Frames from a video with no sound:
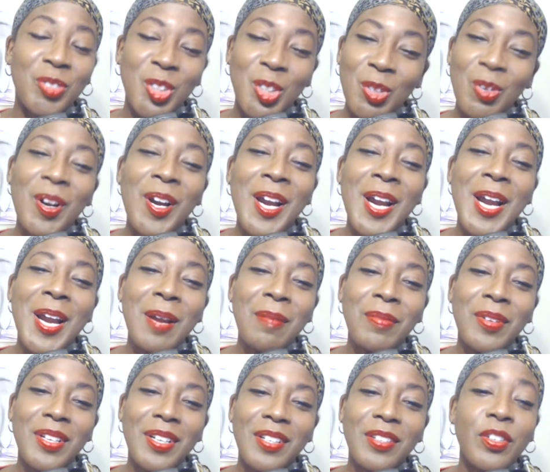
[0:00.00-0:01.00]

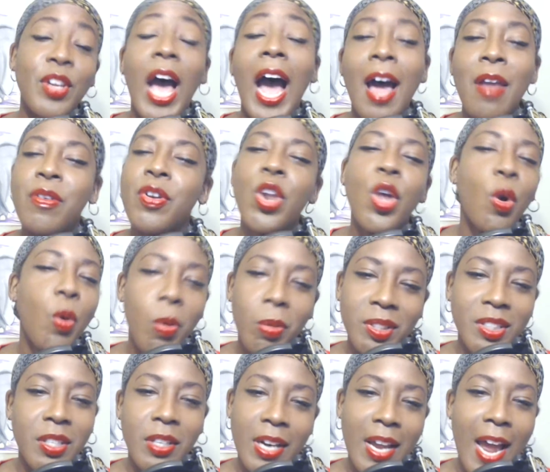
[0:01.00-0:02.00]
screamed. I knew
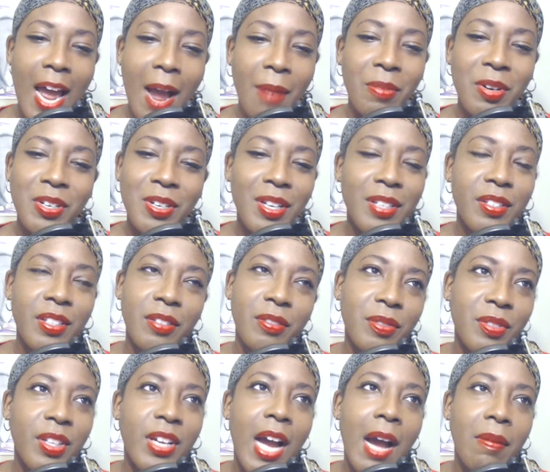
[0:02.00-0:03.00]
it was going to happen. In
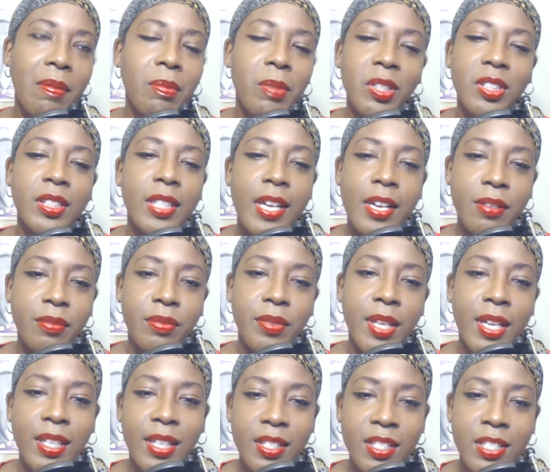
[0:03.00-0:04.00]
the comic books,
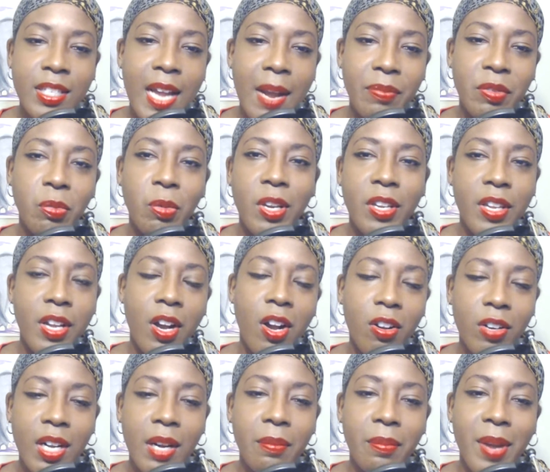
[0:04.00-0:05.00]
they get snapped away and they
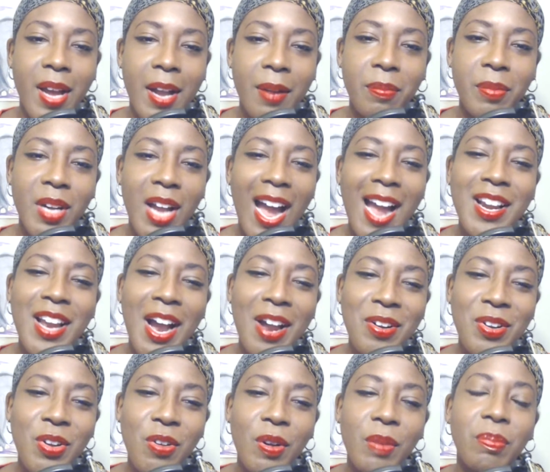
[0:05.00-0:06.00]
all come back. But
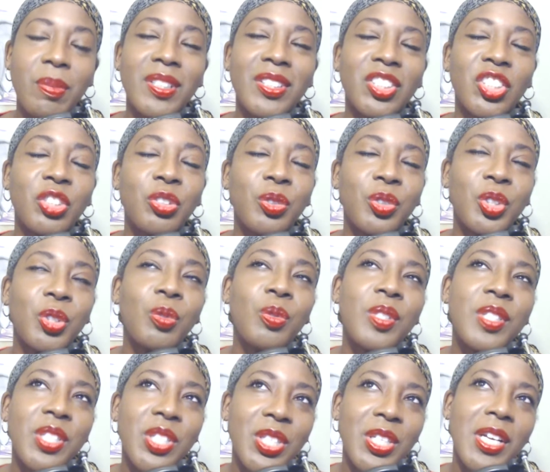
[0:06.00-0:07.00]
I knew it. But to
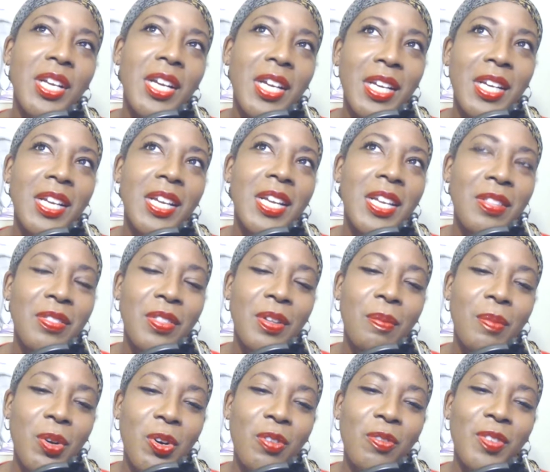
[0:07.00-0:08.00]
see it in
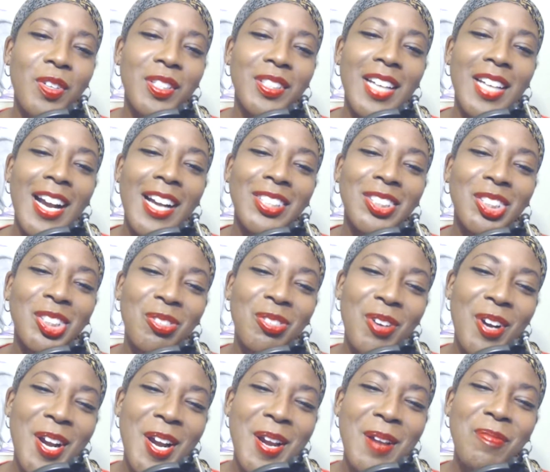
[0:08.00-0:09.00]
the movies, I
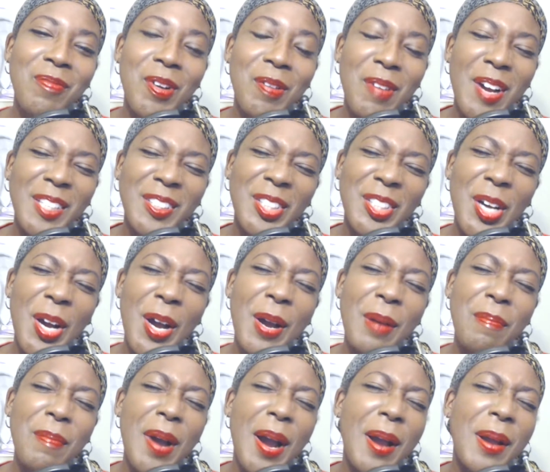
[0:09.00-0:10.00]
screamed when I
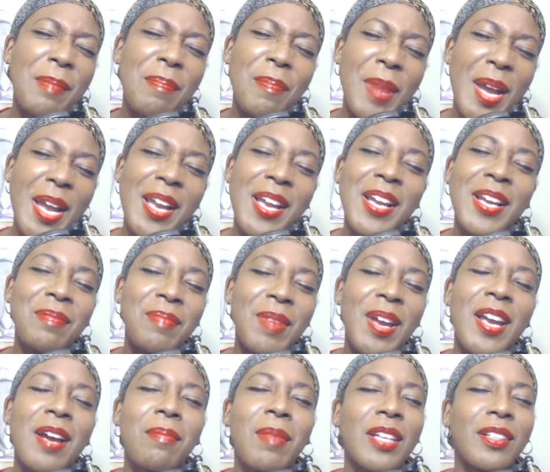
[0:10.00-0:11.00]
saw my main
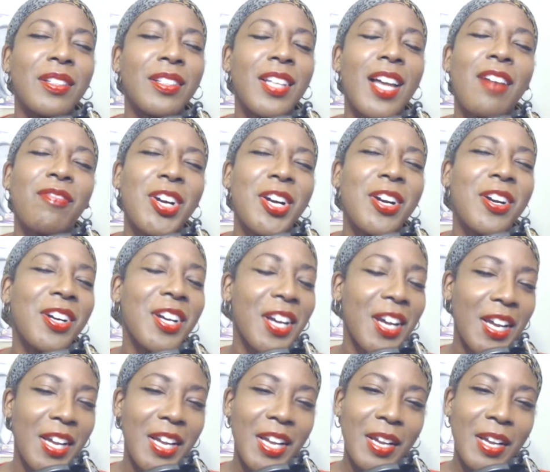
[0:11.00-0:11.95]
man, my lover,